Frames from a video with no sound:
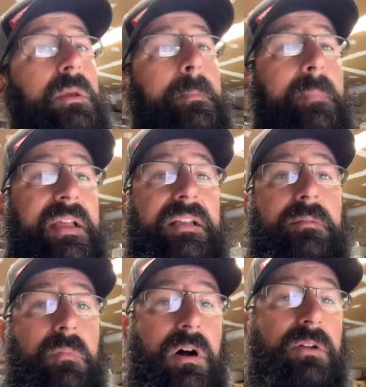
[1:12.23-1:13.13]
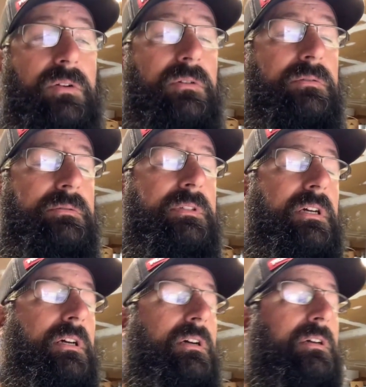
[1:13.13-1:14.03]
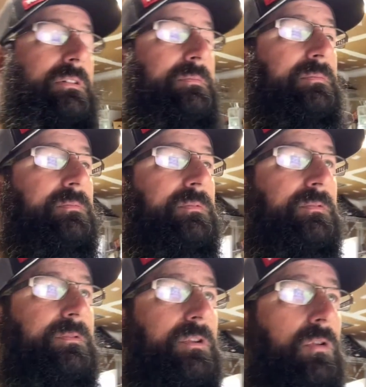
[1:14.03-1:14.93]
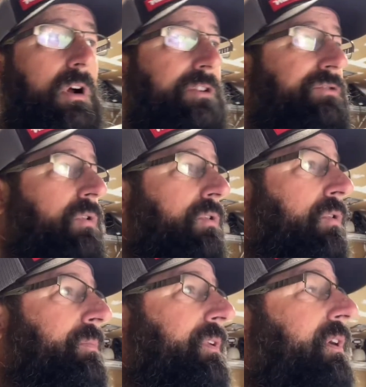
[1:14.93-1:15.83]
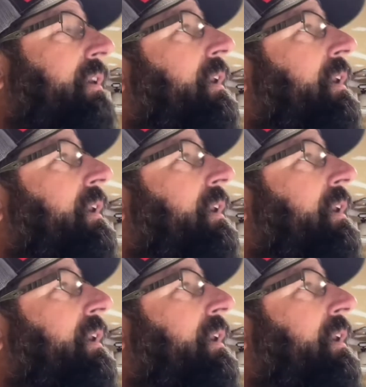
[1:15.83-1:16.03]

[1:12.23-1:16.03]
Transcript: make and model uh, garage door opener.